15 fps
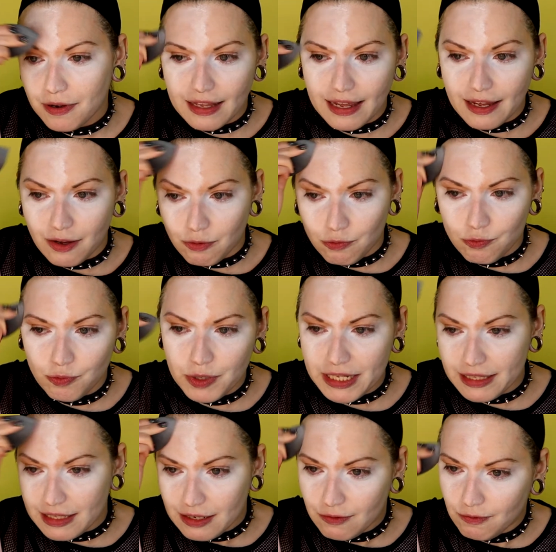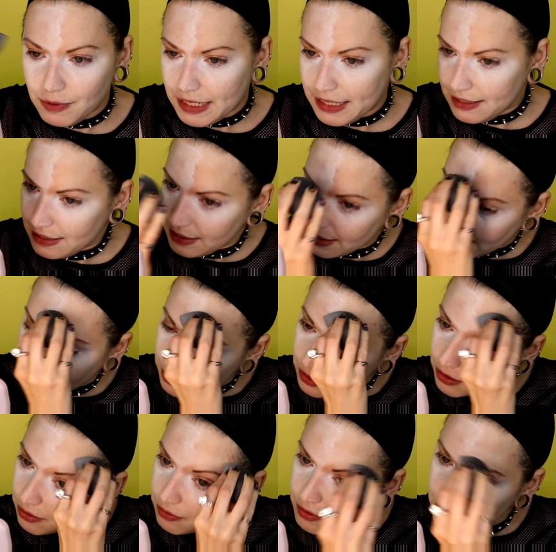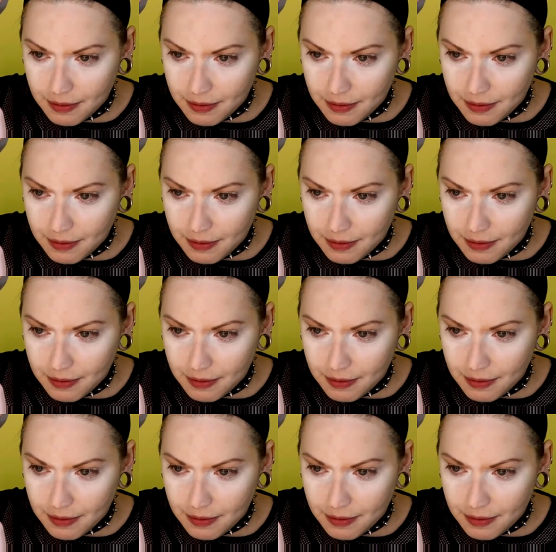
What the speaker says: Like really, really yellow.